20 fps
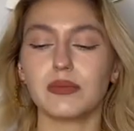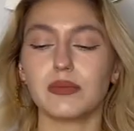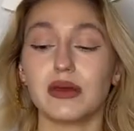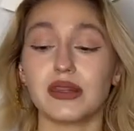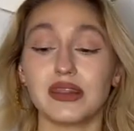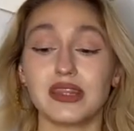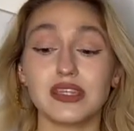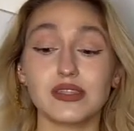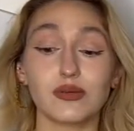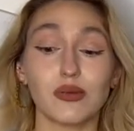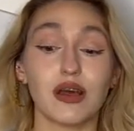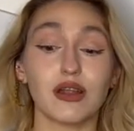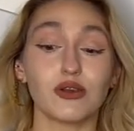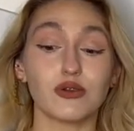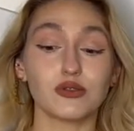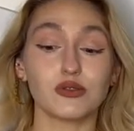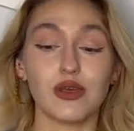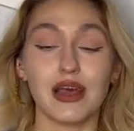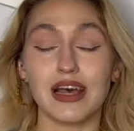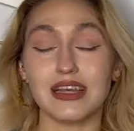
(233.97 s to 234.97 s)
but this one
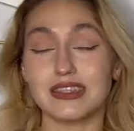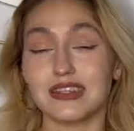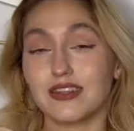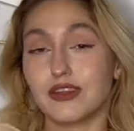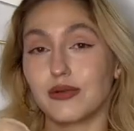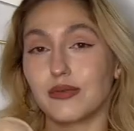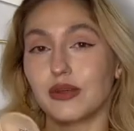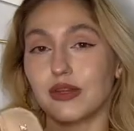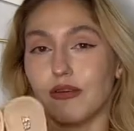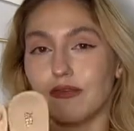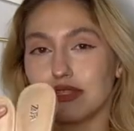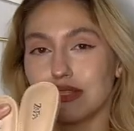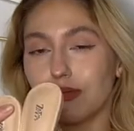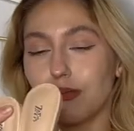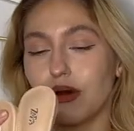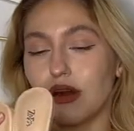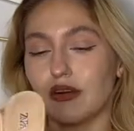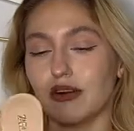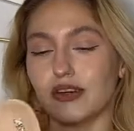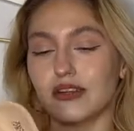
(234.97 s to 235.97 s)
also has a little bit of a
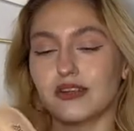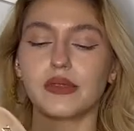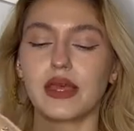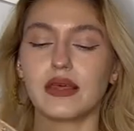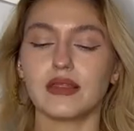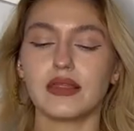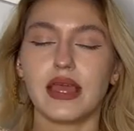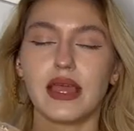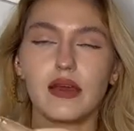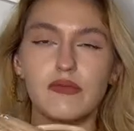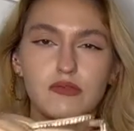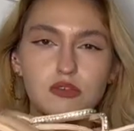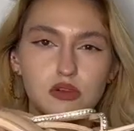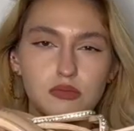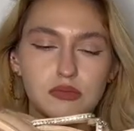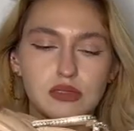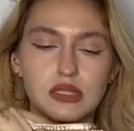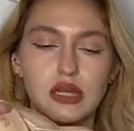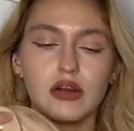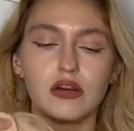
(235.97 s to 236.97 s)
sparkle, and they are from
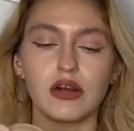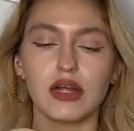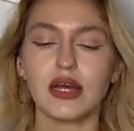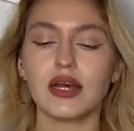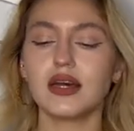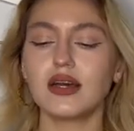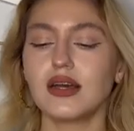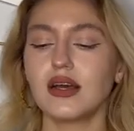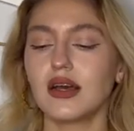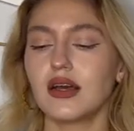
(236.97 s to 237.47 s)
Zara.